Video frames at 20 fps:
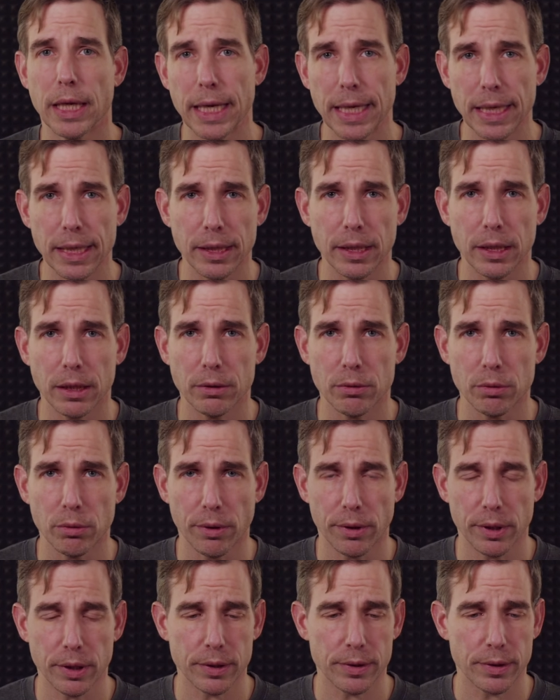into
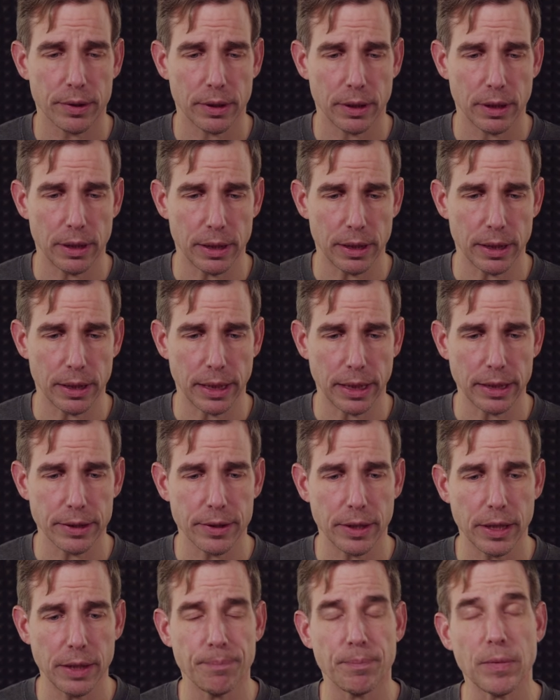this
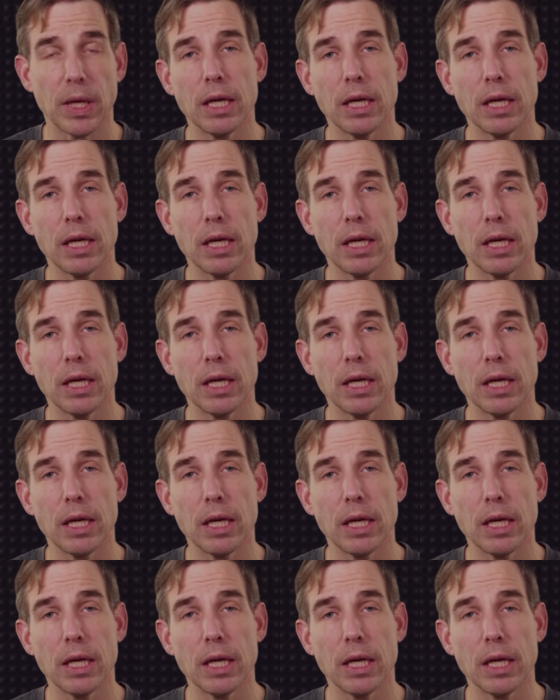registry.